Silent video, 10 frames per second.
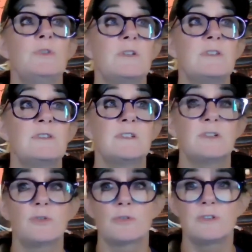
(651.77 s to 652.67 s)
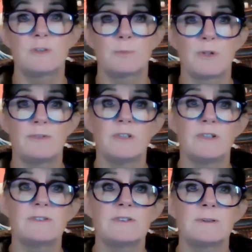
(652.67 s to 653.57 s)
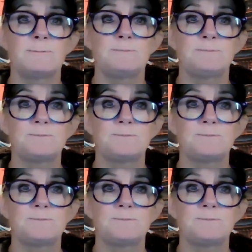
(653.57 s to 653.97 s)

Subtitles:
to this increased prevalence.